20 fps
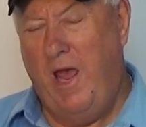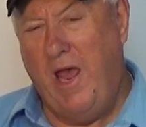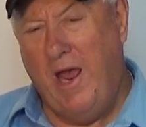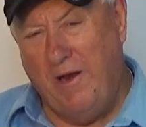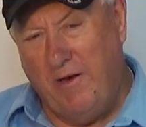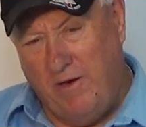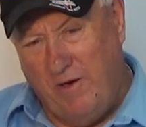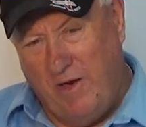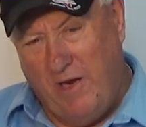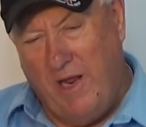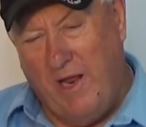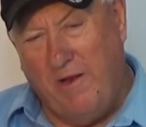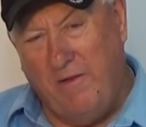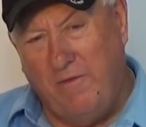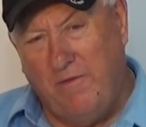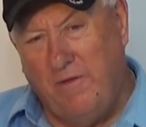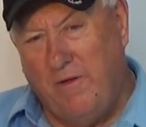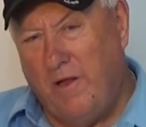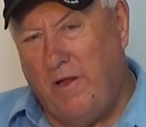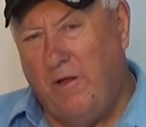and,
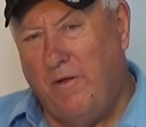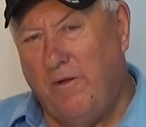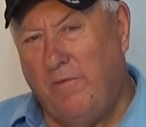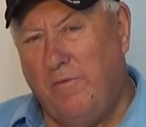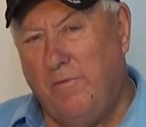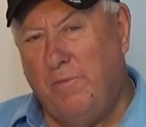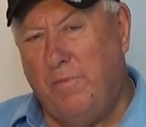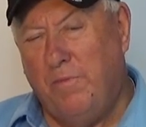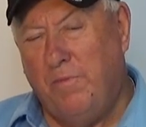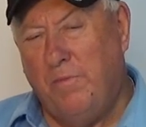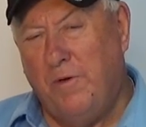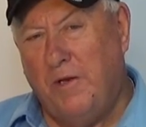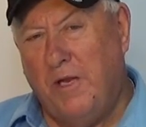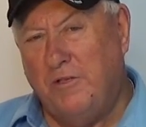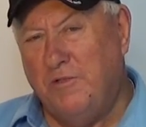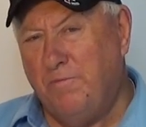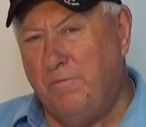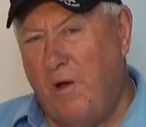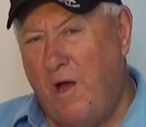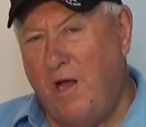and, uh,
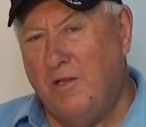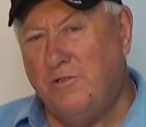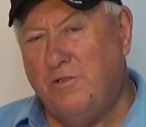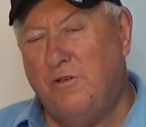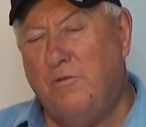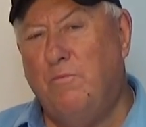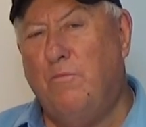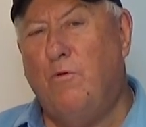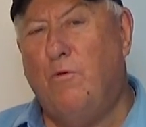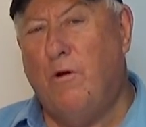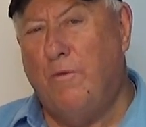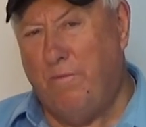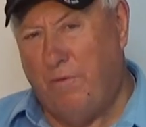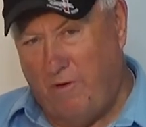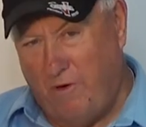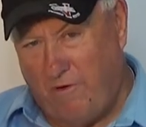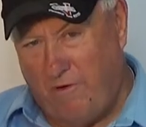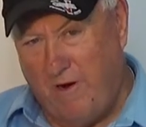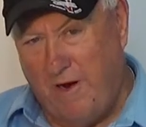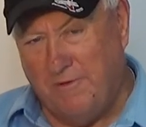and sponsor more
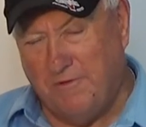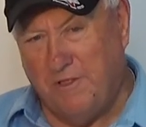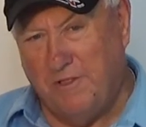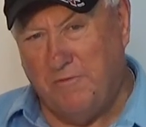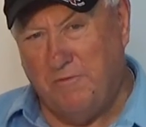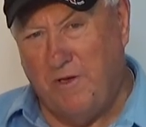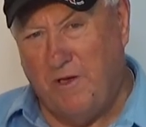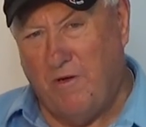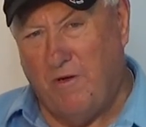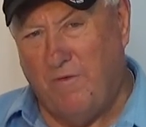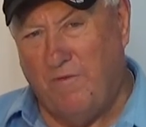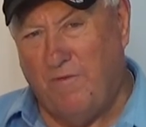programs as we go